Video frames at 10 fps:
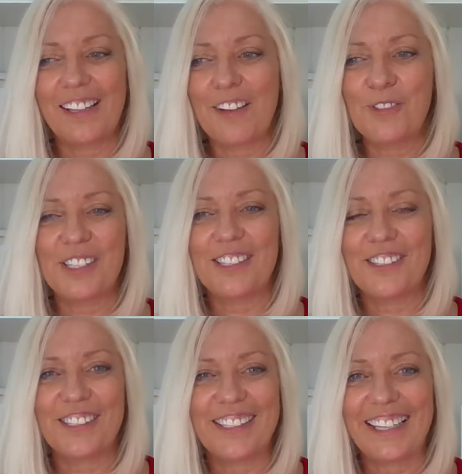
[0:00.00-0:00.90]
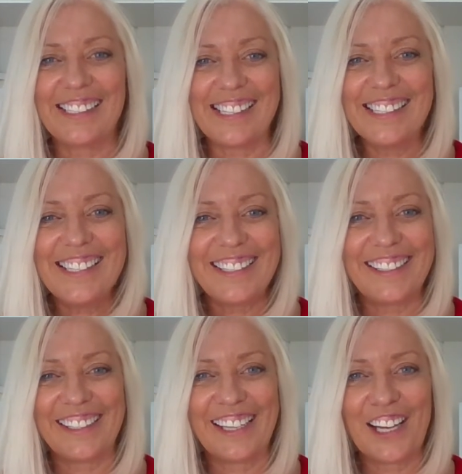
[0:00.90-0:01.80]
I was just
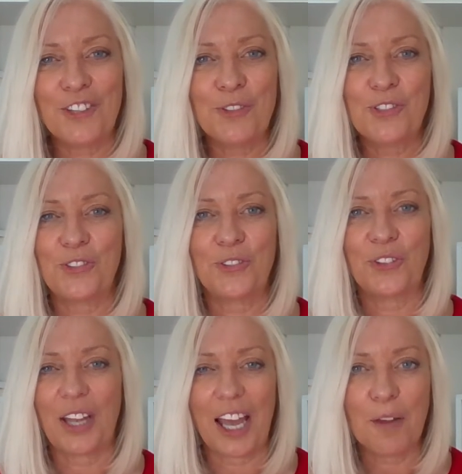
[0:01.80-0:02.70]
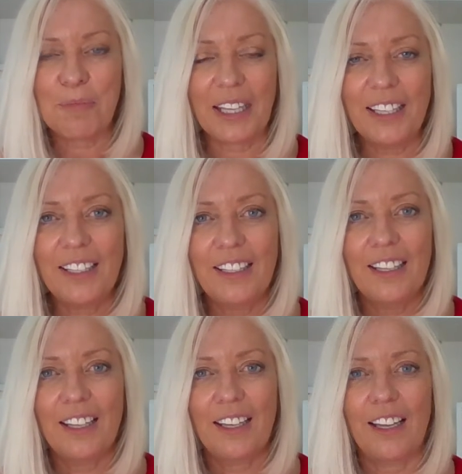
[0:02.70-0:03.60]
existing. I wasn't happy.
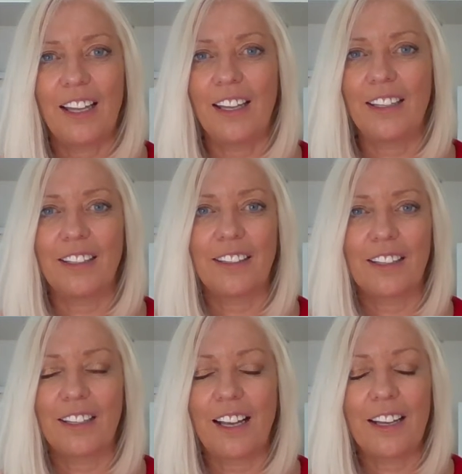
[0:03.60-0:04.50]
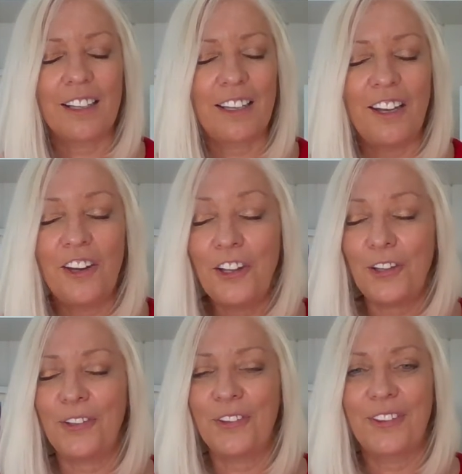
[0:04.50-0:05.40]
I
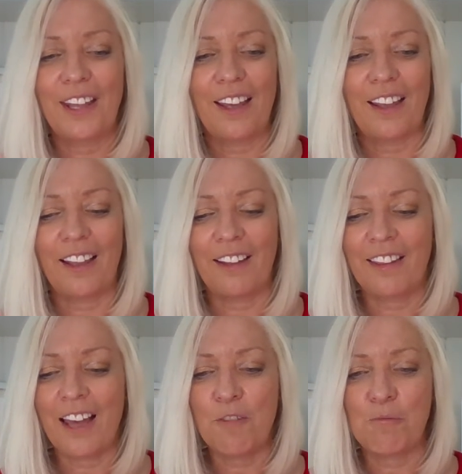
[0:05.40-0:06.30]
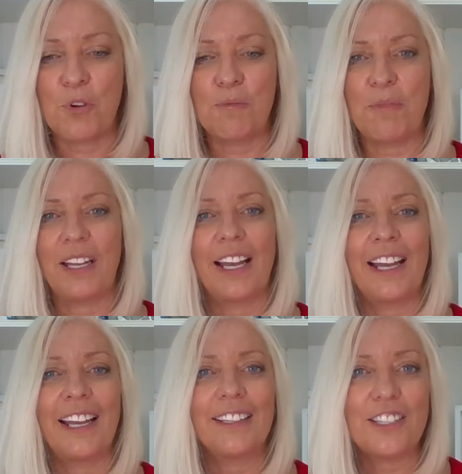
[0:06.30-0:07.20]
knew that at that moment
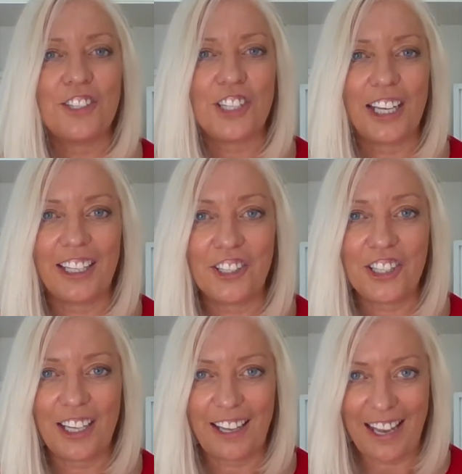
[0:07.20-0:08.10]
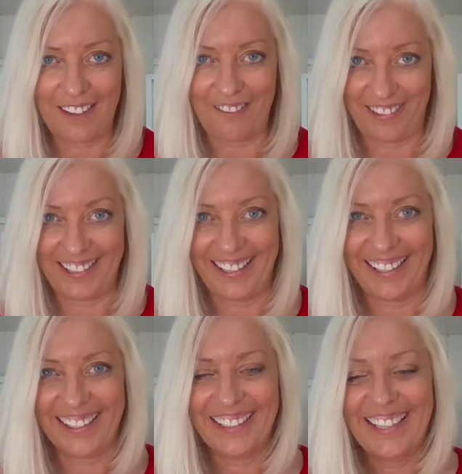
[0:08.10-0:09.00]
I had to change
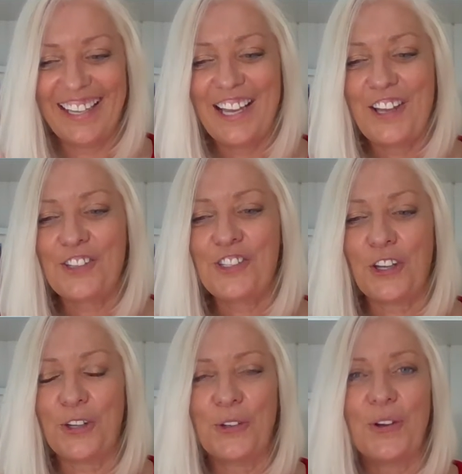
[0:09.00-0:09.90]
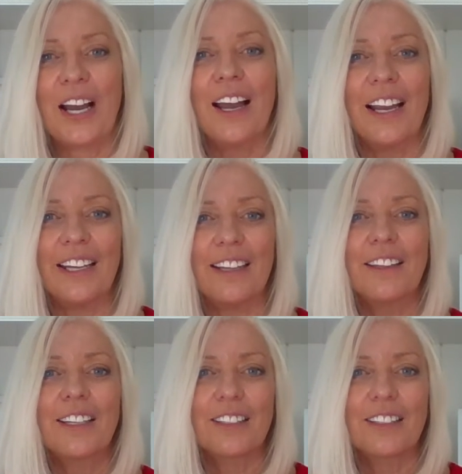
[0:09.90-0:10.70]
everything. So I